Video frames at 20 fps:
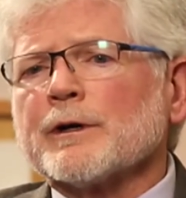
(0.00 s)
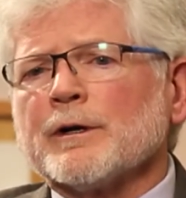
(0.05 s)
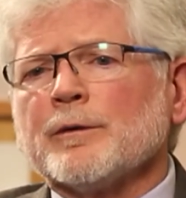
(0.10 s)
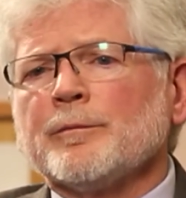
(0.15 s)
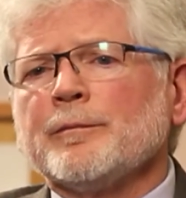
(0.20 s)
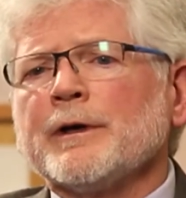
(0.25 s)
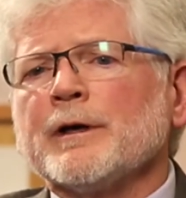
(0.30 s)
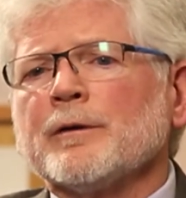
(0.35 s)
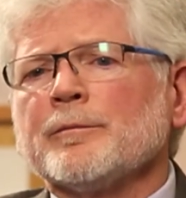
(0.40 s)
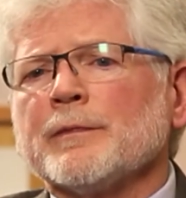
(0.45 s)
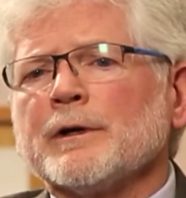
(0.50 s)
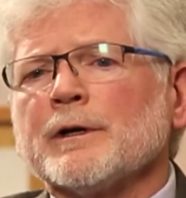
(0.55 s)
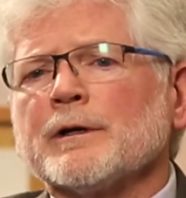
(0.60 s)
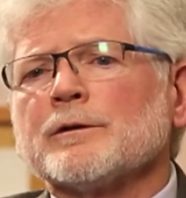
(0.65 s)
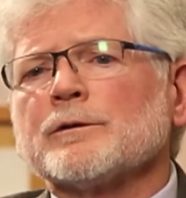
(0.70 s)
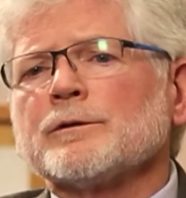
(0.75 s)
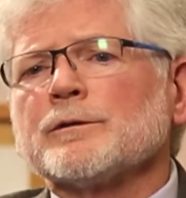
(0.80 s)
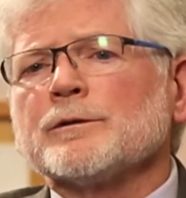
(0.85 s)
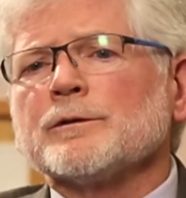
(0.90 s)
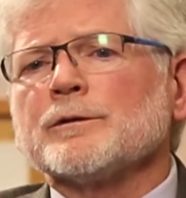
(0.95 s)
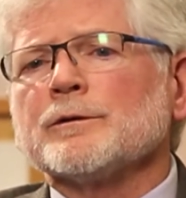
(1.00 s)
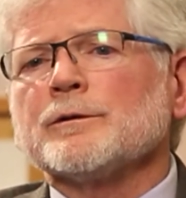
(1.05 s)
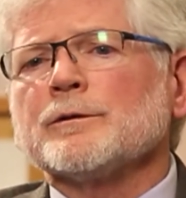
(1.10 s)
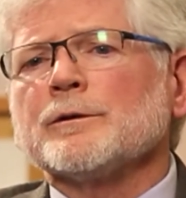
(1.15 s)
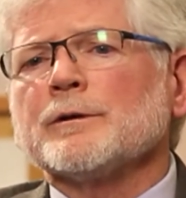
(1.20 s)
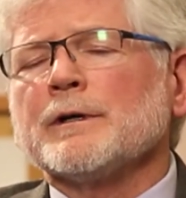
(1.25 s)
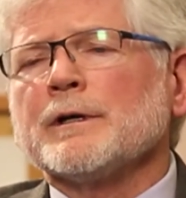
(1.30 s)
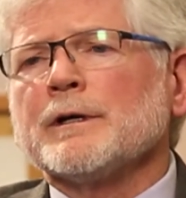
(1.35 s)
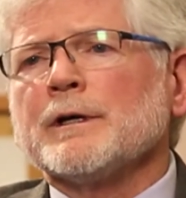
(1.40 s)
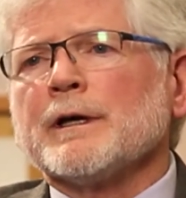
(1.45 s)
commitment
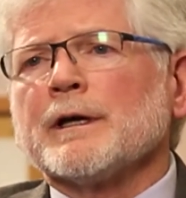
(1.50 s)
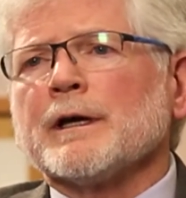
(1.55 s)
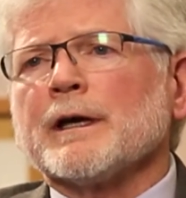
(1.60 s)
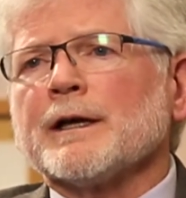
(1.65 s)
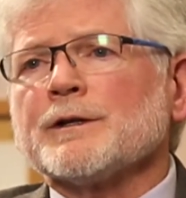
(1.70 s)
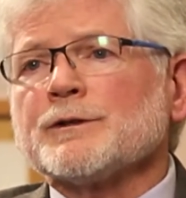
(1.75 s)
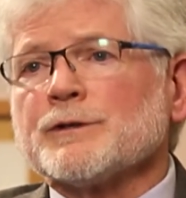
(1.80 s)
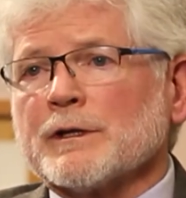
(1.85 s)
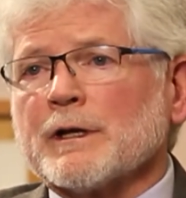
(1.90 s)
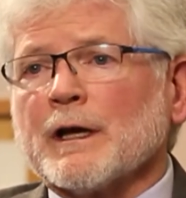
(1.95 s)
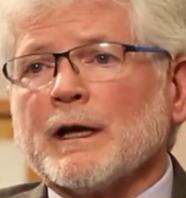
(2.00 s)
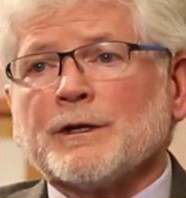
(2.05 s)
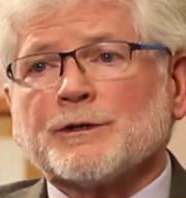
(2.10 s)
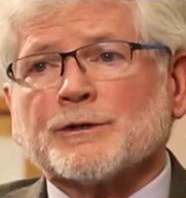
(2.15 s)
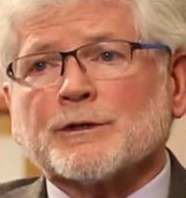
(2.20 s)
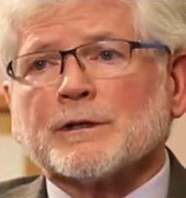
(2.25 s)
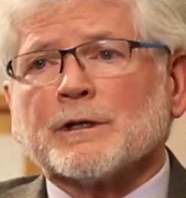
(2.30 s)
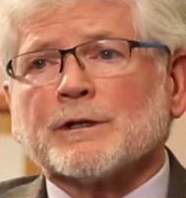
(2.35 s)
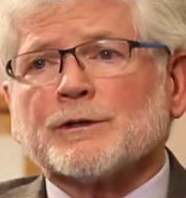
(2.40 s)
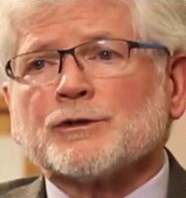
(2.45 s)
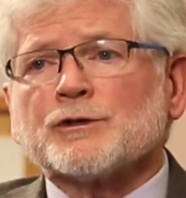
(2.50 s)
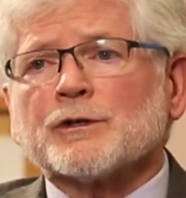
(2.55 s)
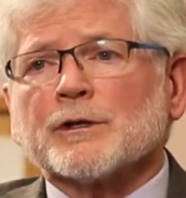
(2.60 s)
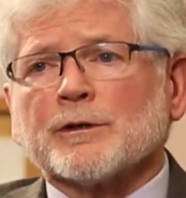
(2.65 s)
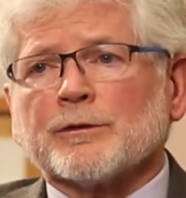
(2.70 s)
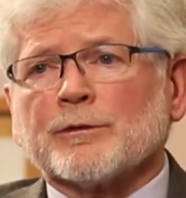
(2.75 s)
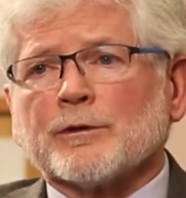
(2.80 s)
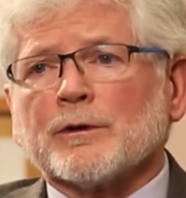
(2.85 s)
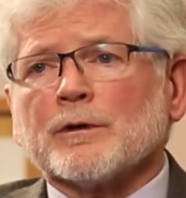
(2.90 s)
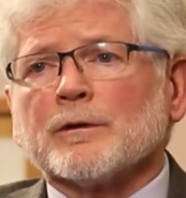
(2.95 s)
to education in
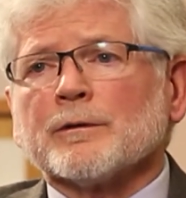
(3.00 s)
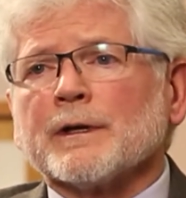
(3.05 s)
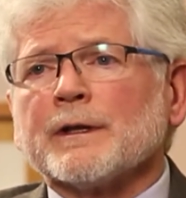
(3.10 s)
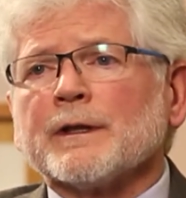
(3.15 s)
general.